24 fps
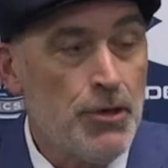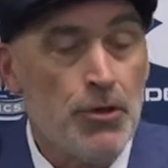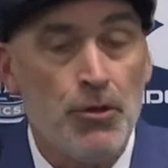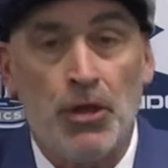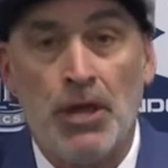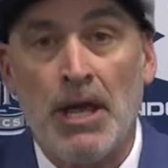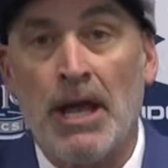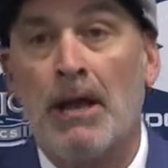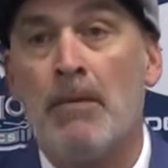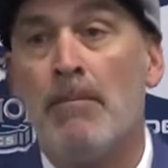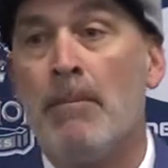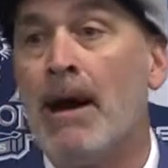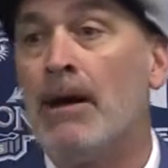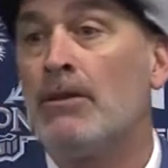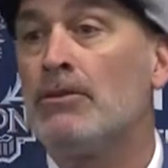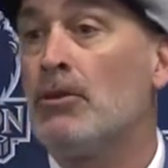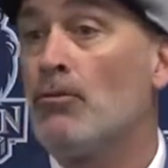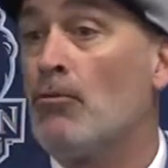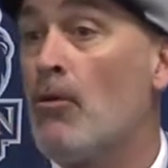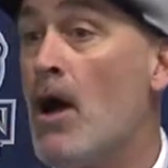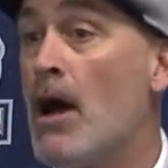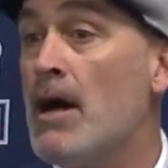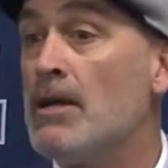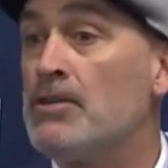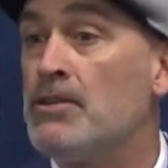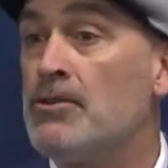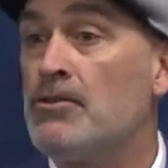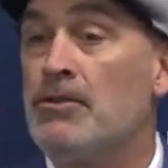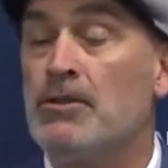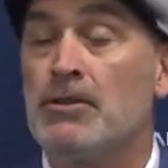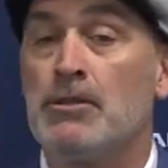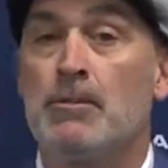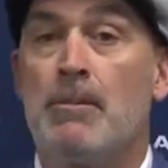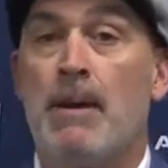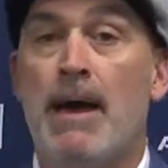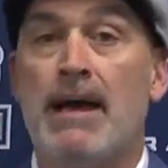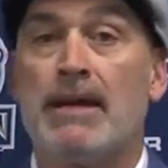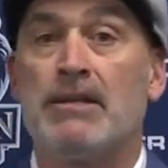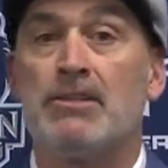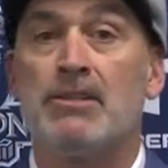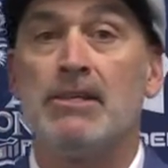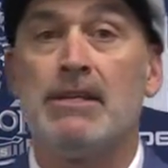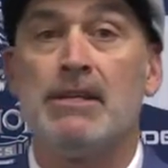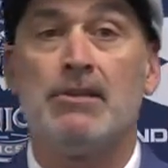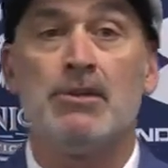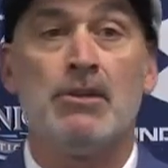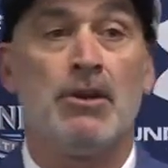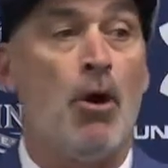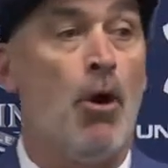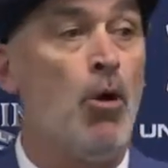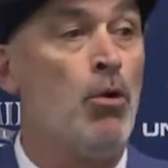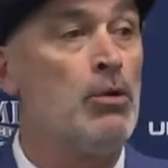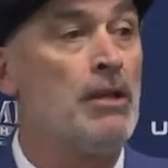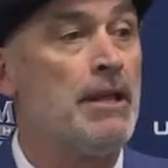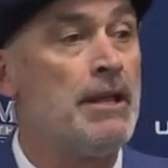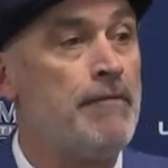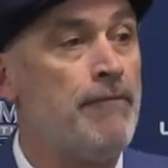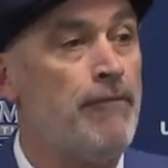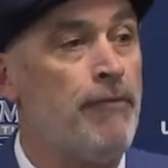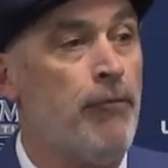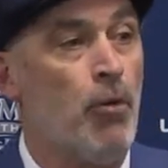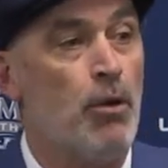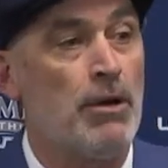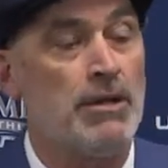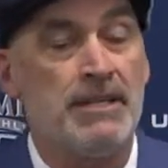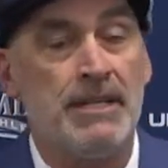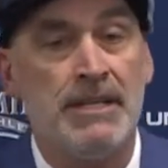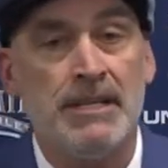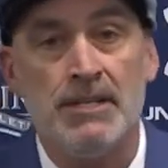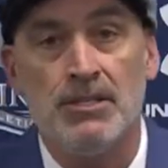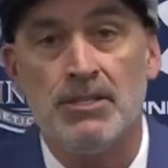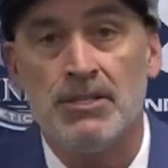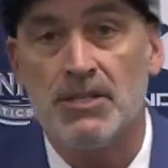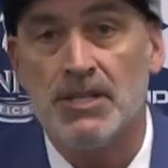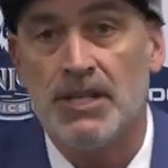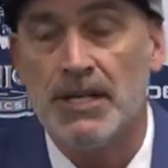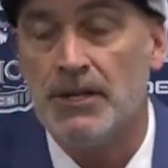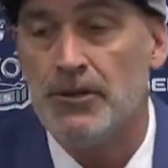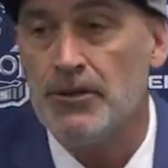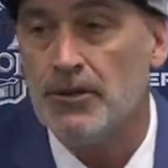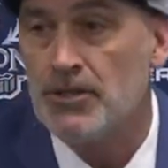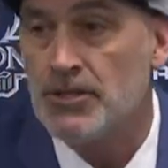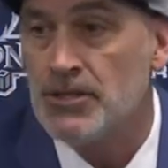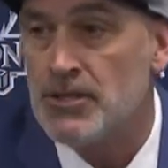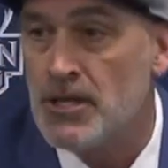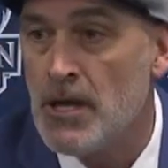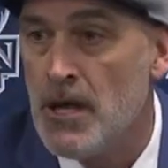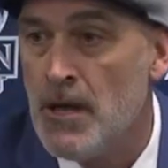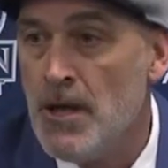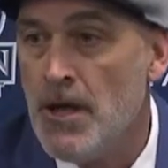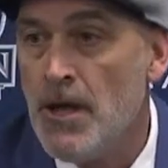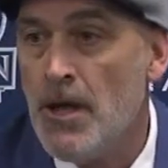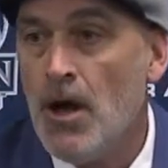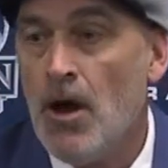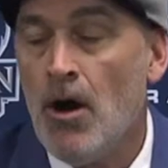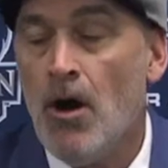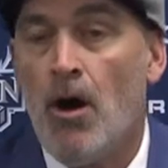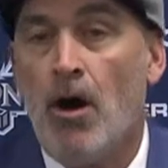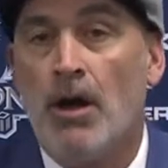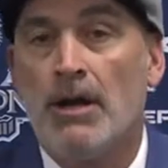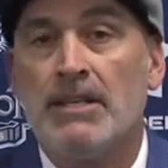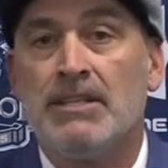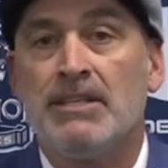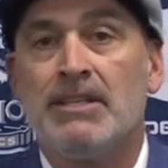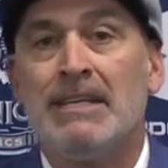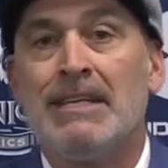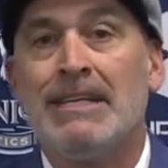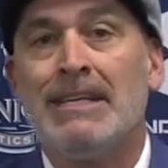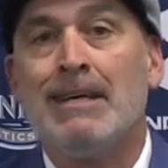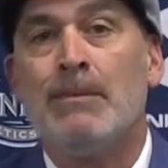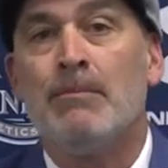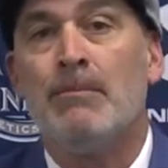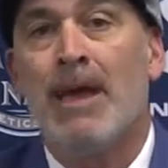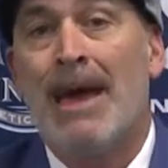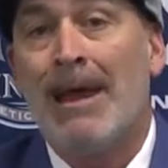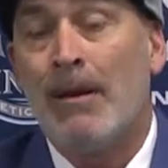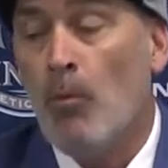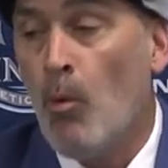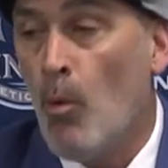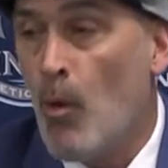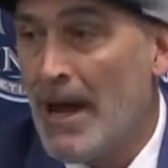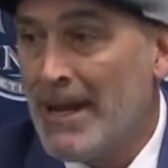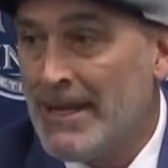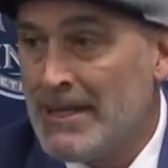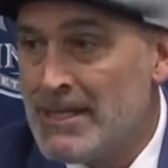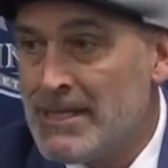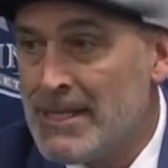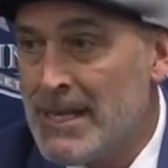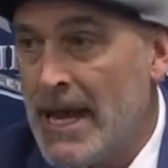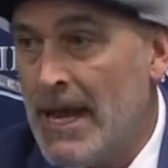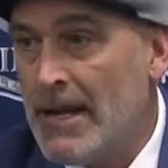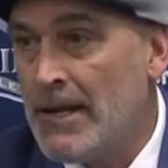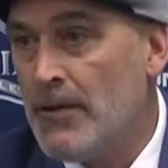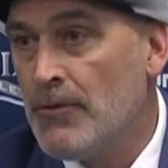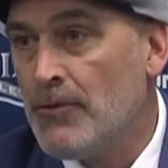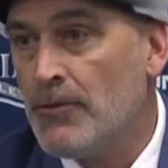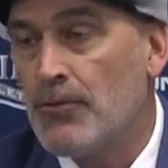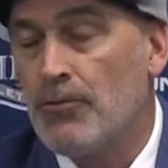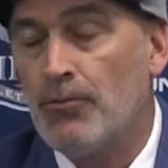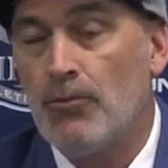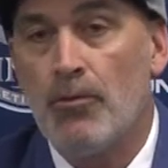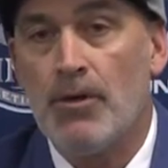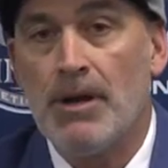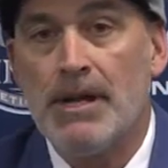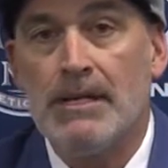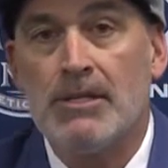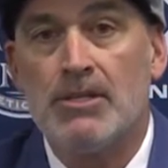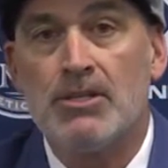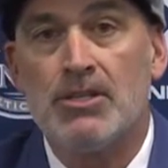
You think about the roster this past season, only 14 seniors on a team that went 10 and 3.